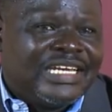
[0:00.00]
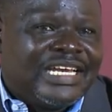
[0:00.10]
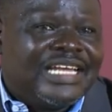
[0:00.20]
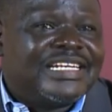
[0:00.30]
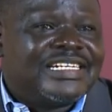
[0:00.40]

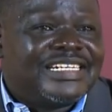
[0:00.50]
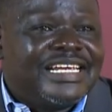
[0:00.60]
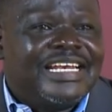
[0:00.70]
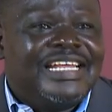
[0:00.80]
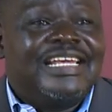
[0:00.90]
And
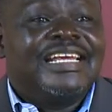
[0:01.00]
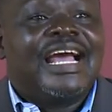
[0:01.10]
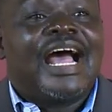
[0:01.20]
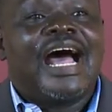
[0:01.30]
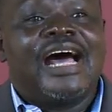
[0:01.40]
really
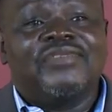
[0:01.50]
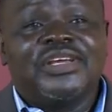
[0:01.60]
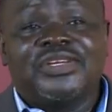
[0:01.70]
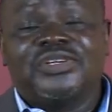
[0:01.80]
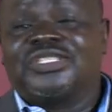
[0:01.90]

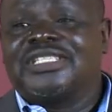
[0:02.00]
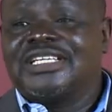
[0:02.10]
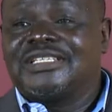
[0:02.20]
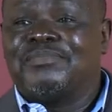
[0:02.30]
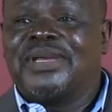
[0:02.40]
having those
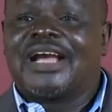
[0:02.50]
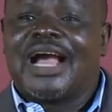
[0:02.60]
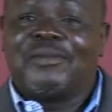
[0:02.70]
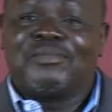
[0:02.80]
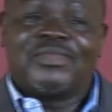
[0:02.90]
things
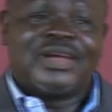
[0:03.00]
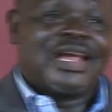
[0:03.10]
become